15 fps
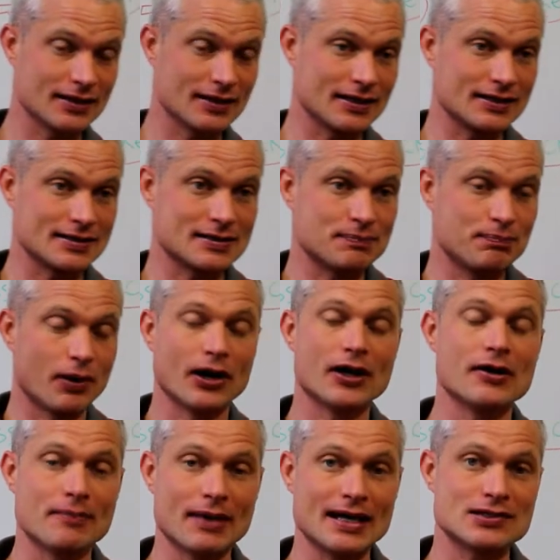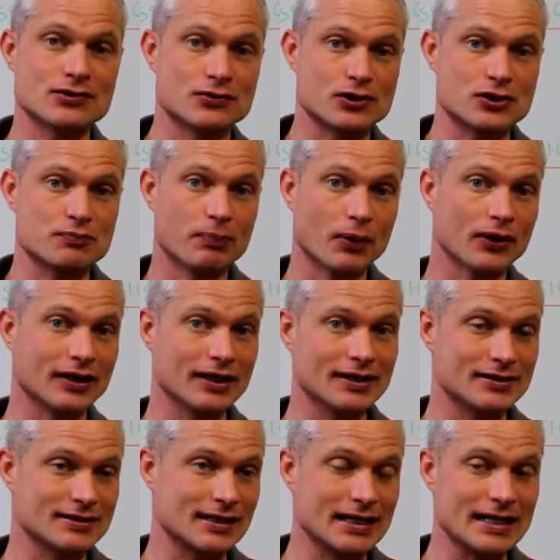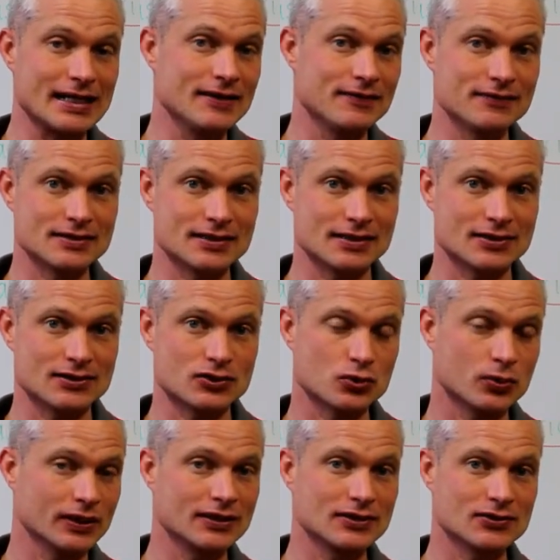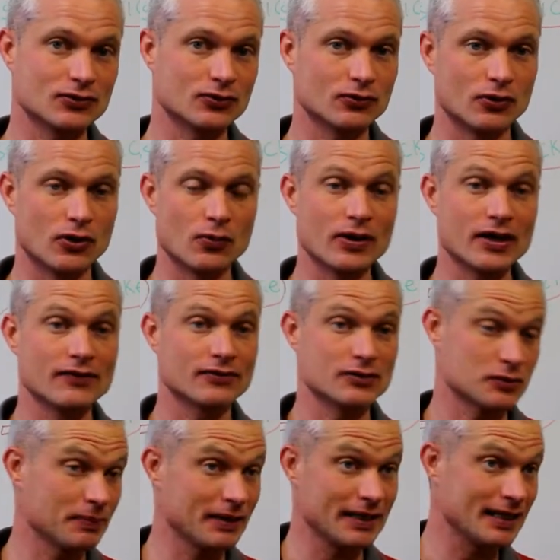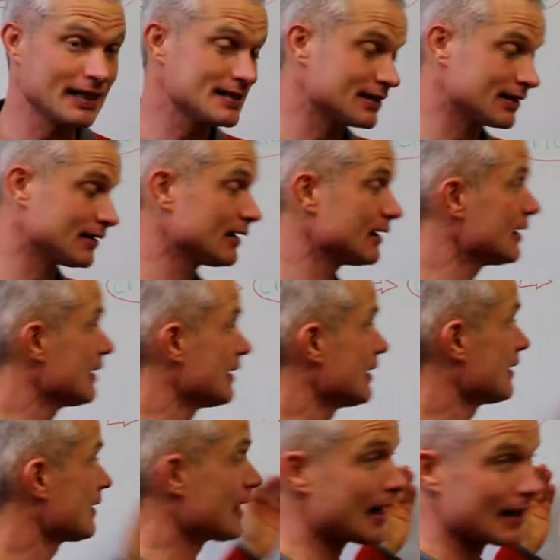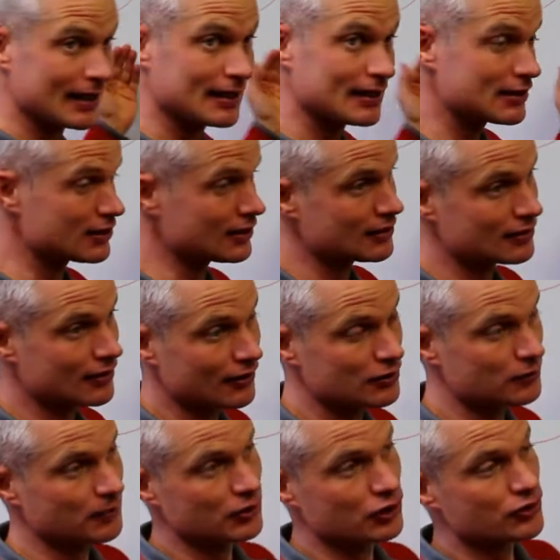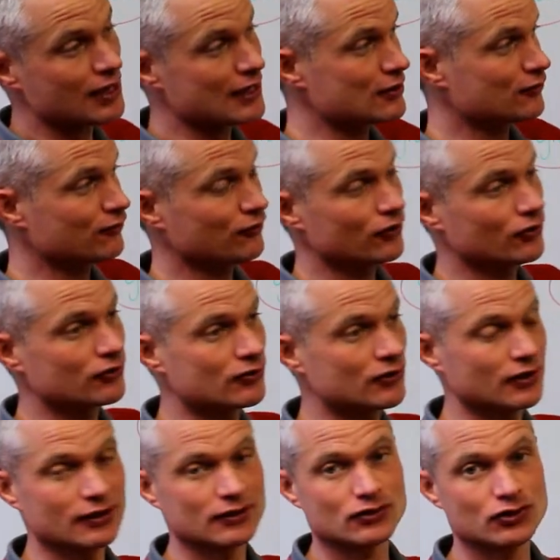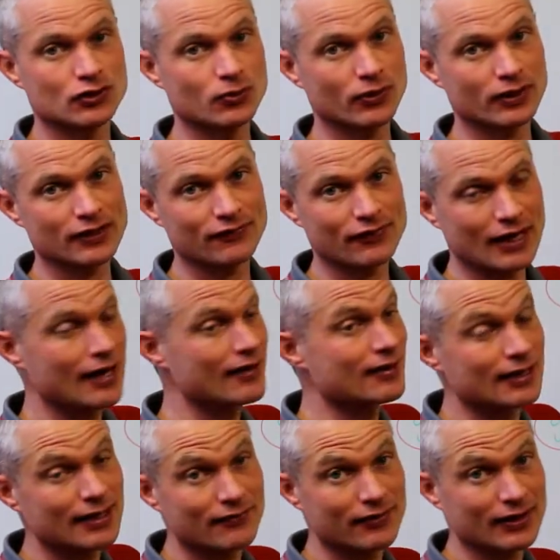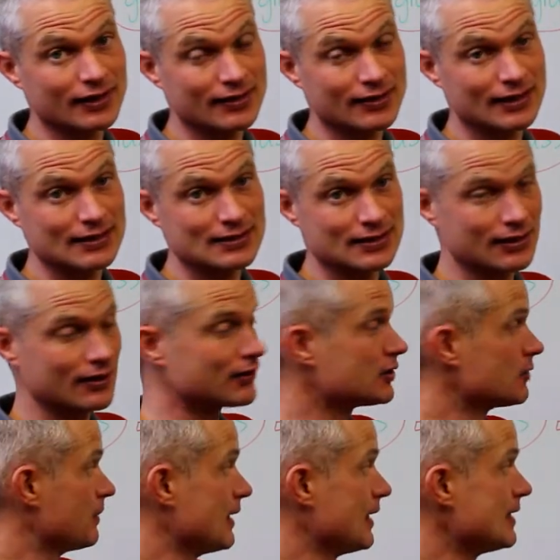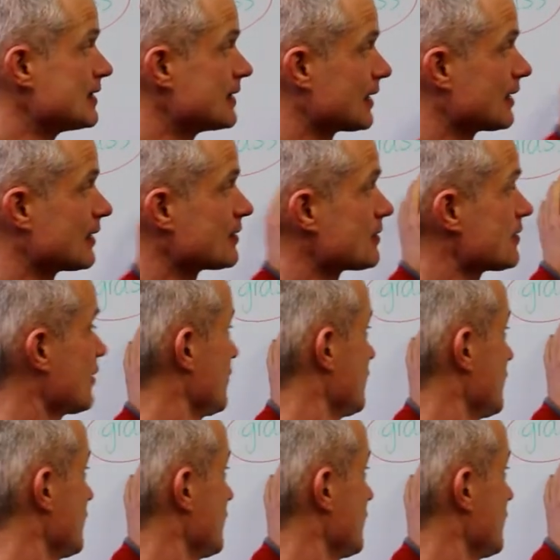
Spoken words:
its biomass or its body, its leaves, its twigs, or whatever's been eaten. That energy is going to be transferred into whatever other living things are going to be eating it. So